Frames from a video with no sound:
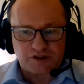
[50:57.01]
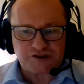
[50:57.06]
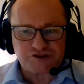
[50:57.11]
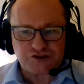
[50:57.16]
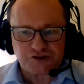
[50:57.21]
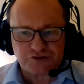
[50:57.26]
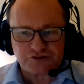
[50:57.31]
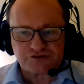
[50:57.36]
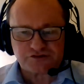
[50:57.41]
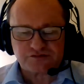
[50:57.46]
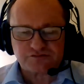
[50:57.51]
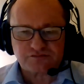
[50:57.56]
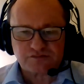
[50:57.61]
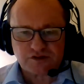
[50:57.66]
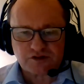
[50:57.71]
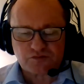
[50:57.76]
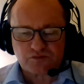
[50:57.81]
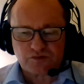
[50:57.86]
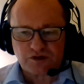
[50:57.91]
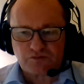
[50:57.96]
issues
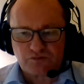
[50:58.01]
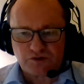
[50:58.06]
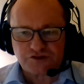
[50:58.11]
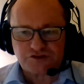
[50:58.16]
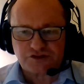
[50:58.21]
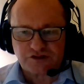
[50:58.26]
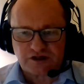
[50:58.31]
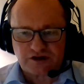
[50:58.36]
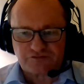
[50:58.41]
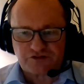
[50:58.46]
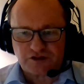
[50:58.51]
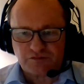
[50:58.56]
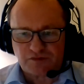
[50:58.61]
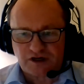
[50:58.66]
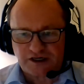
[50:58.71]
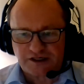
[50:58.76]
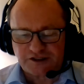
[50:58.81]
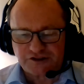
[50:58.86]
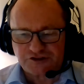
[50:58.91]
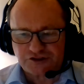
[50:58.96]
as well, which you have to
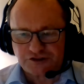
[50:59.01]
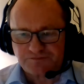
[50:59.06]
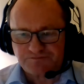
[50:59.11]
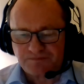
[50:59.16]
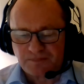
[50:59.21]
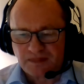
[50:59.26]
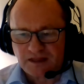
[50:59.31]
manage.